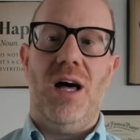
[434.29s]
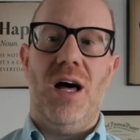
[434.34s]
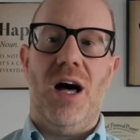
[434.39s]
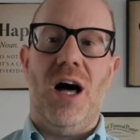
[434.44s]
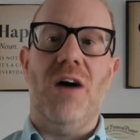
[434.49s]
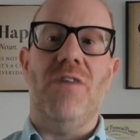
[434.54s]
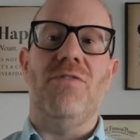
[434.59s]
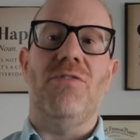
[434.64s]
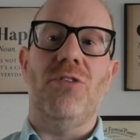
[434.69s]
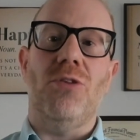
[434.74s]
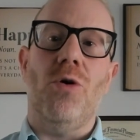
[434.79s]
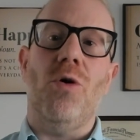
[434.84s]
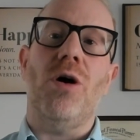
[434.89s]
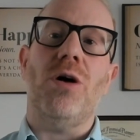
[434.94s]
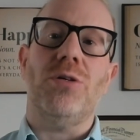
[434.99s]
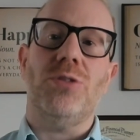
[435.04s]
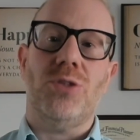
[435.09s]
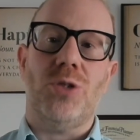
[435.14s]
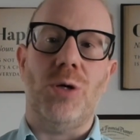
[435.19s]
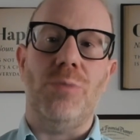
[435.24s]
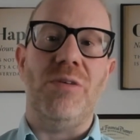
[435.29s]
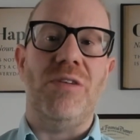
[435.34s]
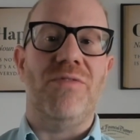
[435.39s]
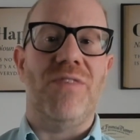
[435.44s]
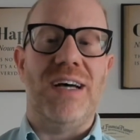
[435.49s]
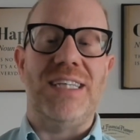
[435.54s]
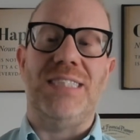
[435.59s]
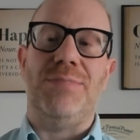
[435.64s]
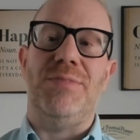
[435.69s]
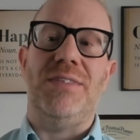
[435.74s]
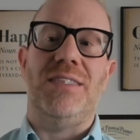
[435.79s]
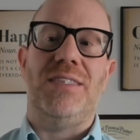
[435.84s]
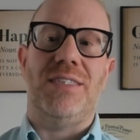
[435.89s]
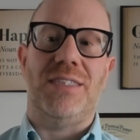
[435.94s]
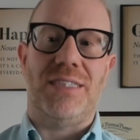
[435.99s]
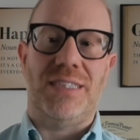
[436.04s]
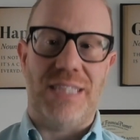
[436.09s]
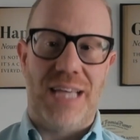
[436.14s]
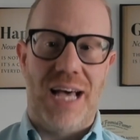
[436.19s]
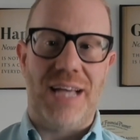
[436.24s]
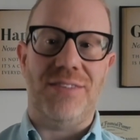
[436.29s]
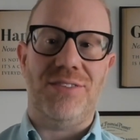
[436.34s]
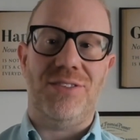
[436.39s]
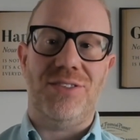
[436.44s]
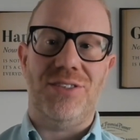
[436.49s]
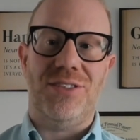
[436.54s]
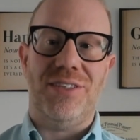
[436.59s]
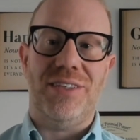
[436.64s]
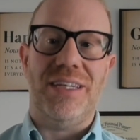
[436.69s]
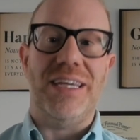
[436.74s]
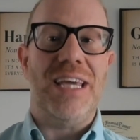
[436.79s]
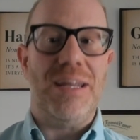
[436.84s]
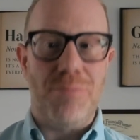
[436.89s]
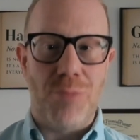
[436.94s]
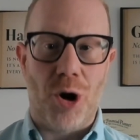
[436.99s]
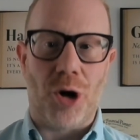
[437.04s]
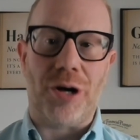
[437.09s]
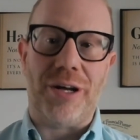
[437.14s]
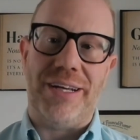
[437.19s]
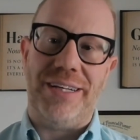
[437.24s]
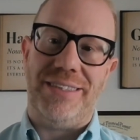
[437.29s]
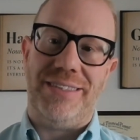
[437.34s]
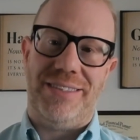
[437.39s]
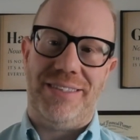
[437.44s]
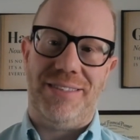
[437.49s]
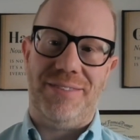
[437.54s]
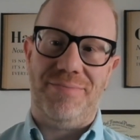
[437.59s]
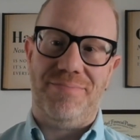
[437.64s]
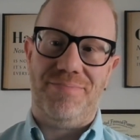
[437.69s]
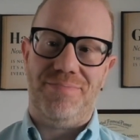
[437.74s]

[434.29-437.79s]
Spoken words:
of long-term investment success in markets.